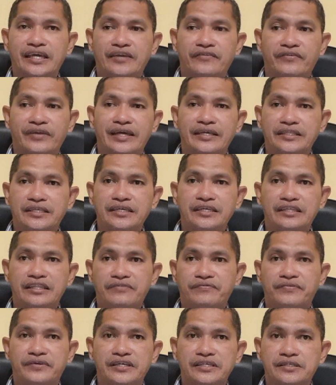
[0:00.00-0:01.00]
writing in
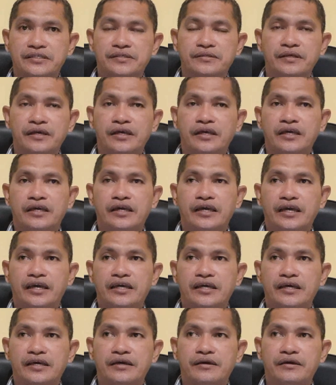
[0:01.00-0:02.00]
the first
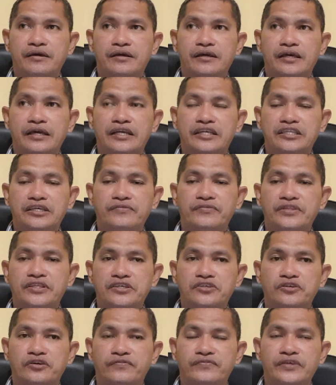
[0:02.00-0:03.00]

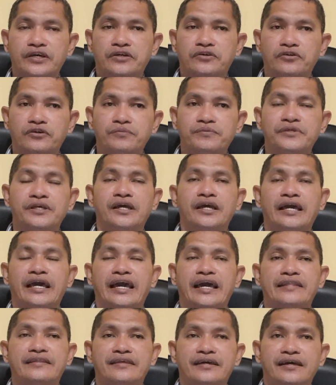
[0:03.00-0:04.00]
activities of the groups,
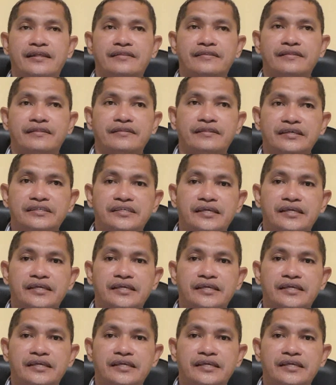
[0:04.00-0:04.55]
and then the